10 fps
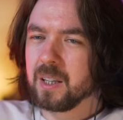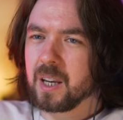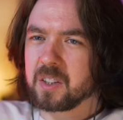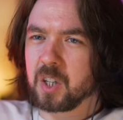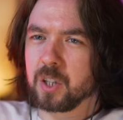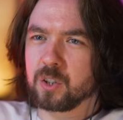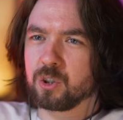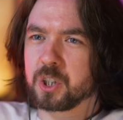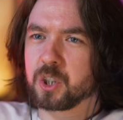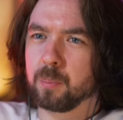Yeah, because it
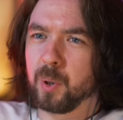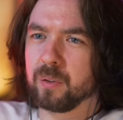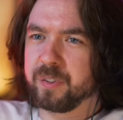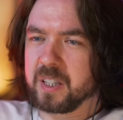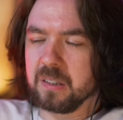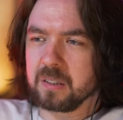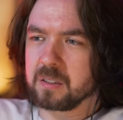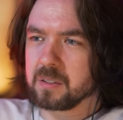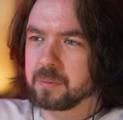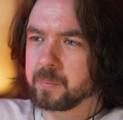constricts your blood
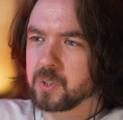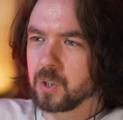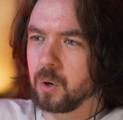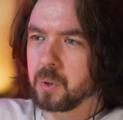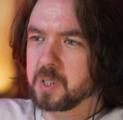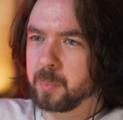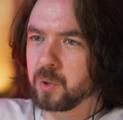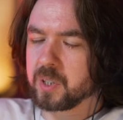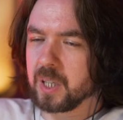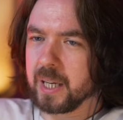vessels. So it's
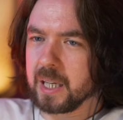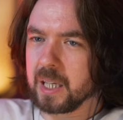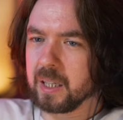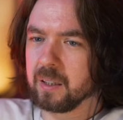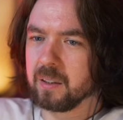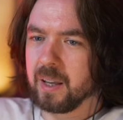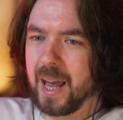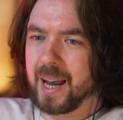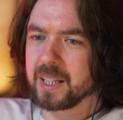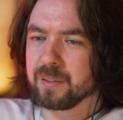supposed to like
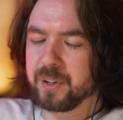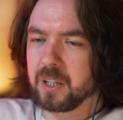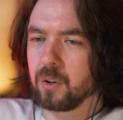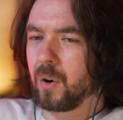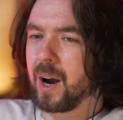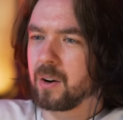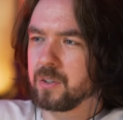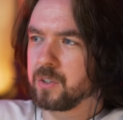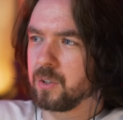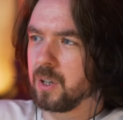activate your heart
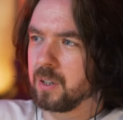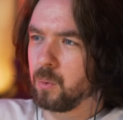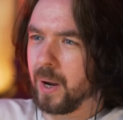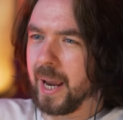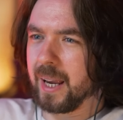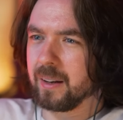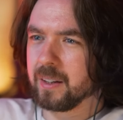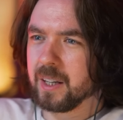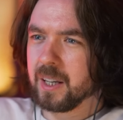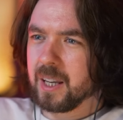in a certain way and
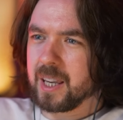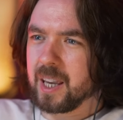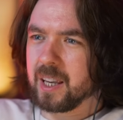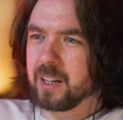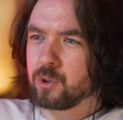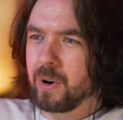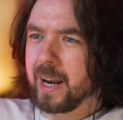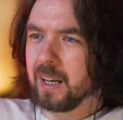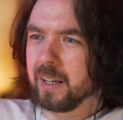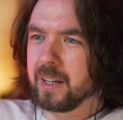kick in
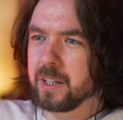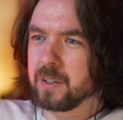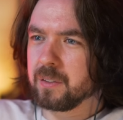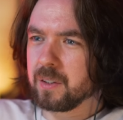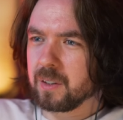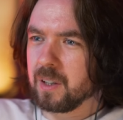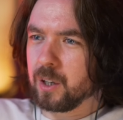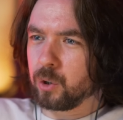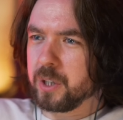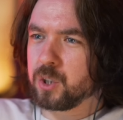adrenaline,
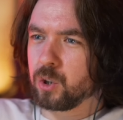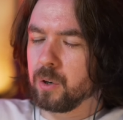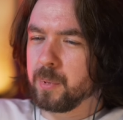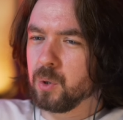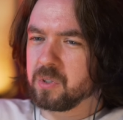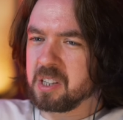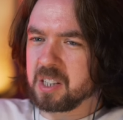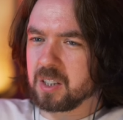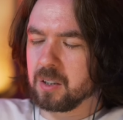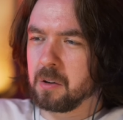increase your immune
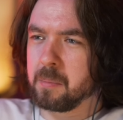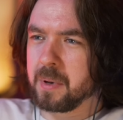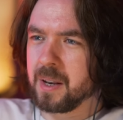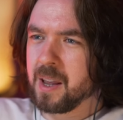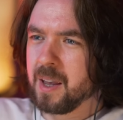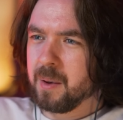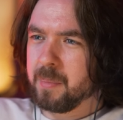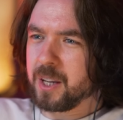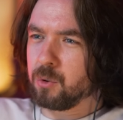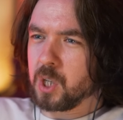system, and
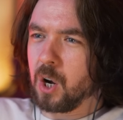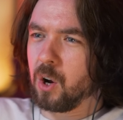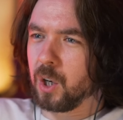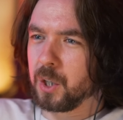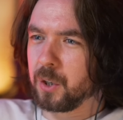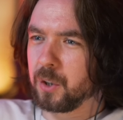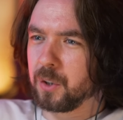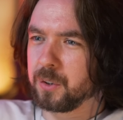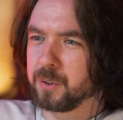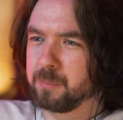make you
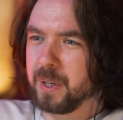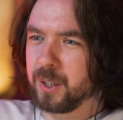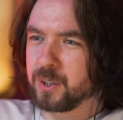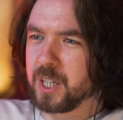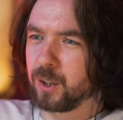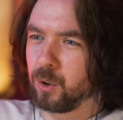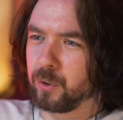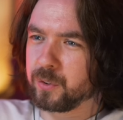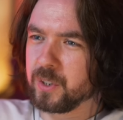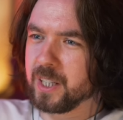taller, make your dick grow
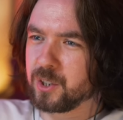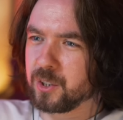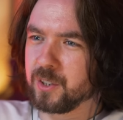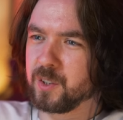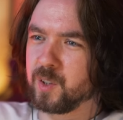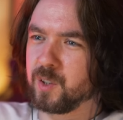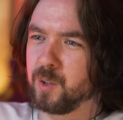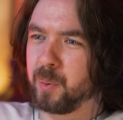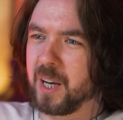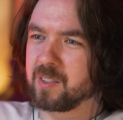3 inches,
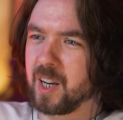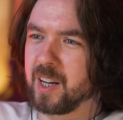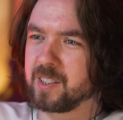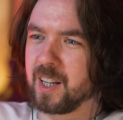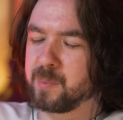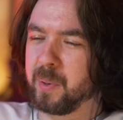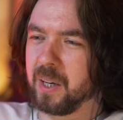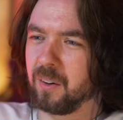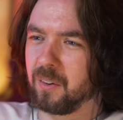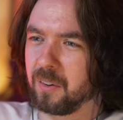your breast size gets
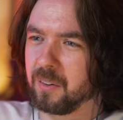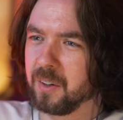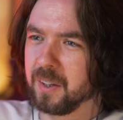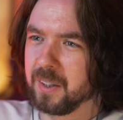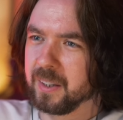bigger,